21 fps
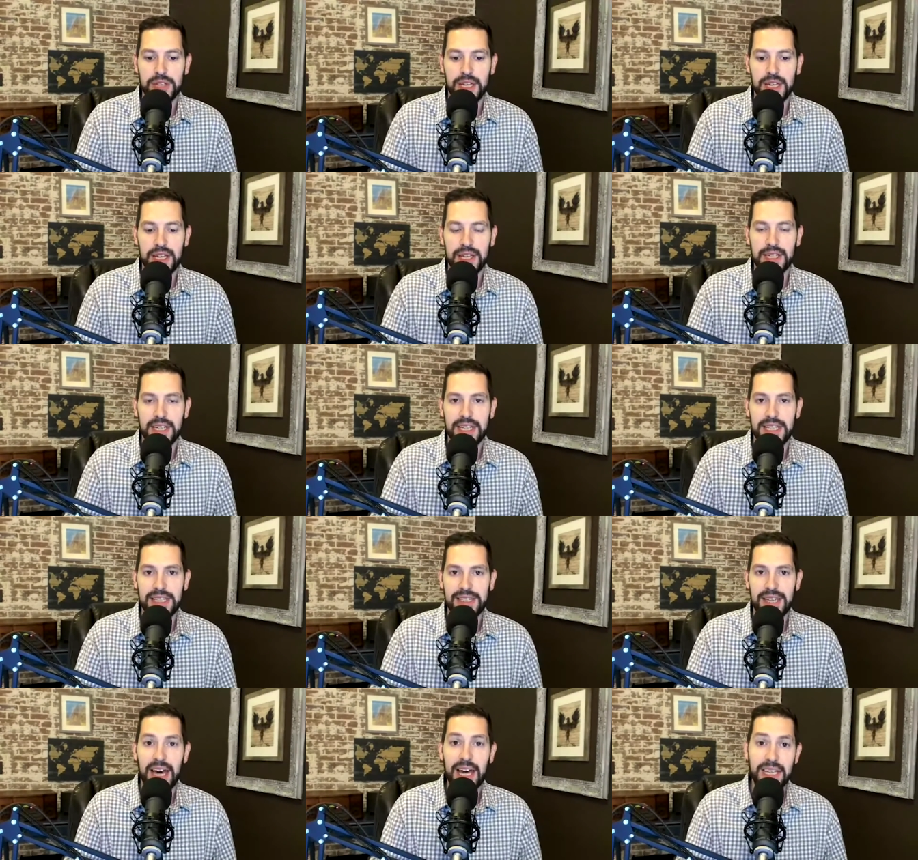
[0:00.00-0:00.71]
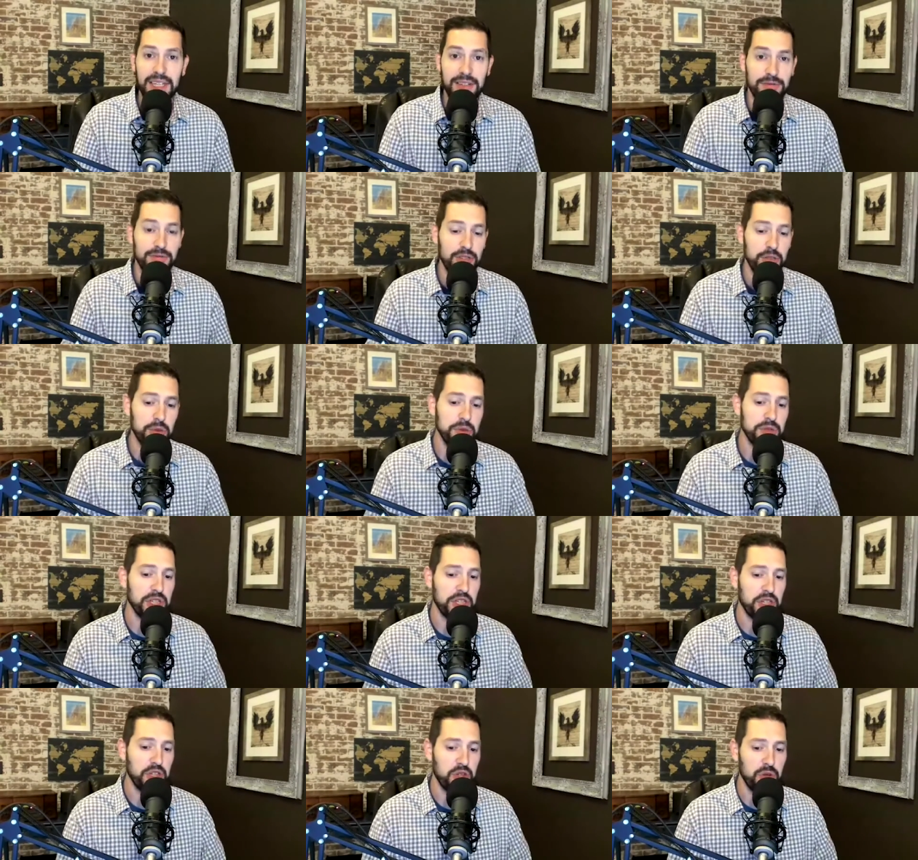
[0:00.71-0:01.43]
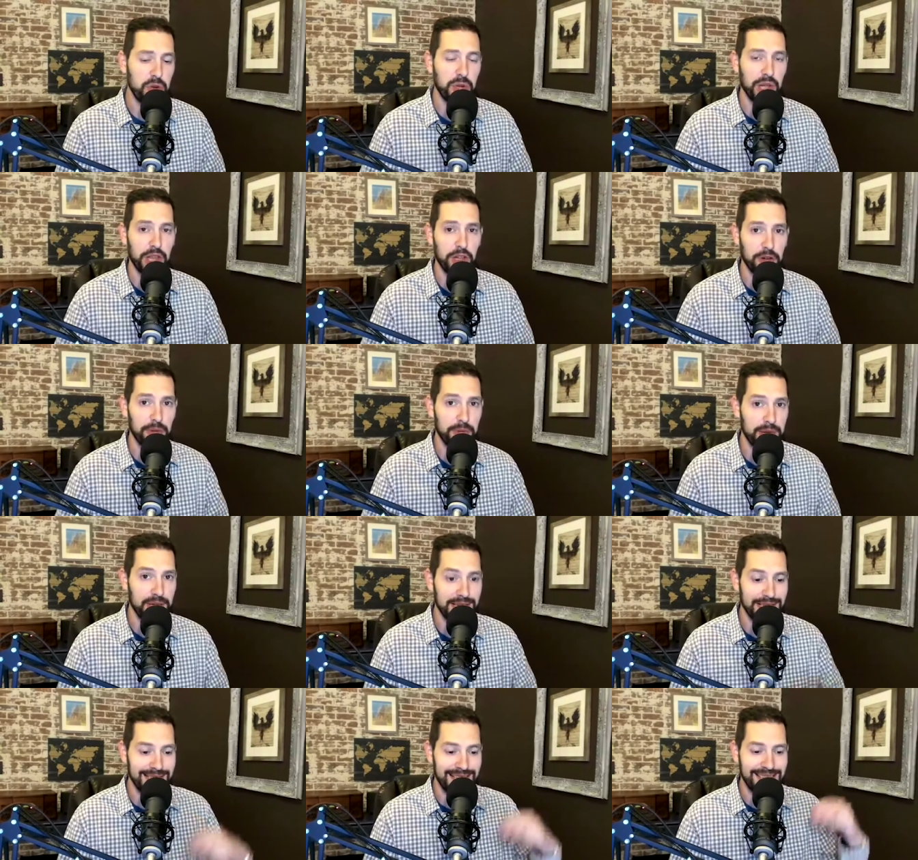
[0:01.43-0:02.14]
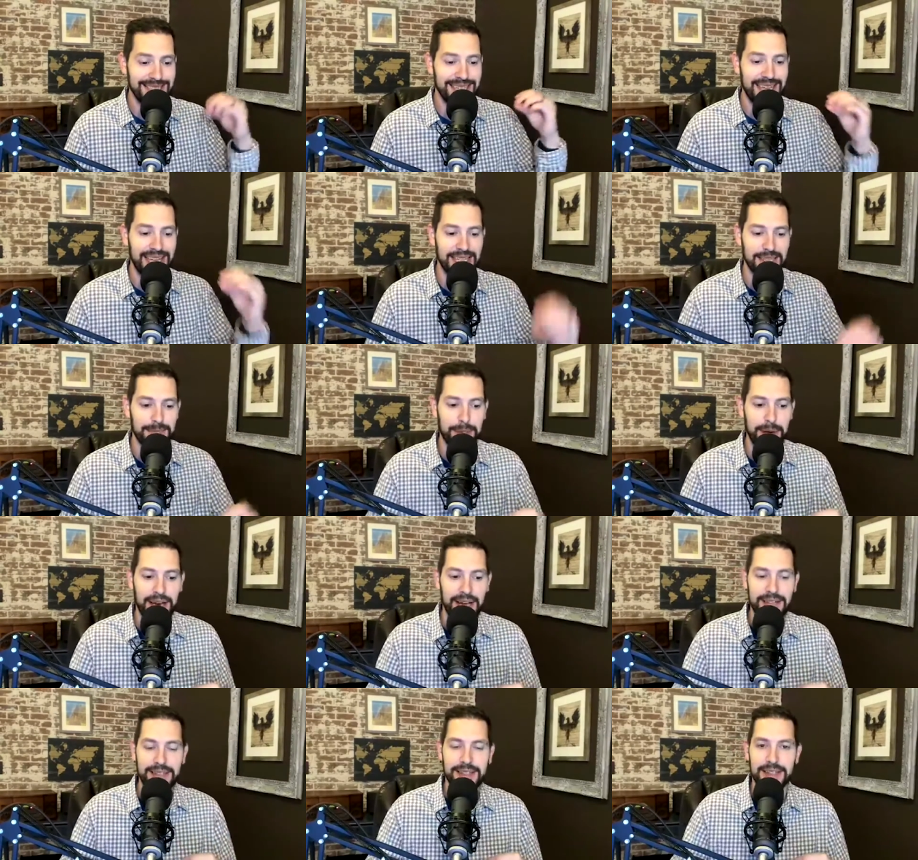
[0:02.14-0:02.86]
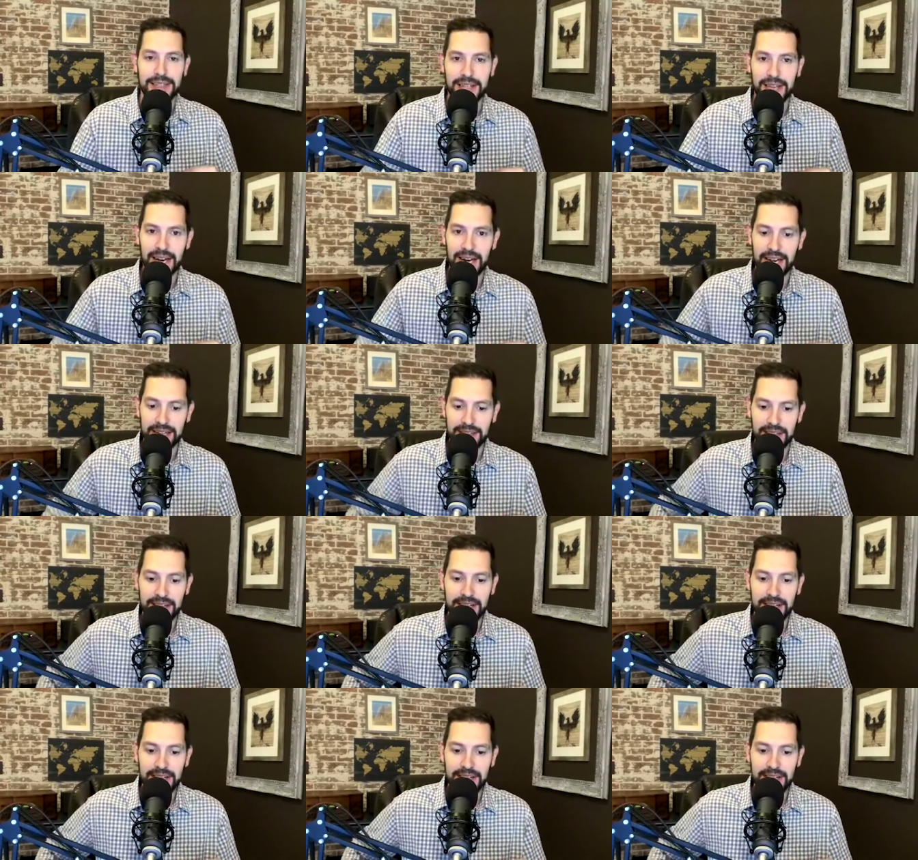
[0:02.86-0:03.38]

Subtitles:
and he's kind of losing you a little bit unless he gets back to the guy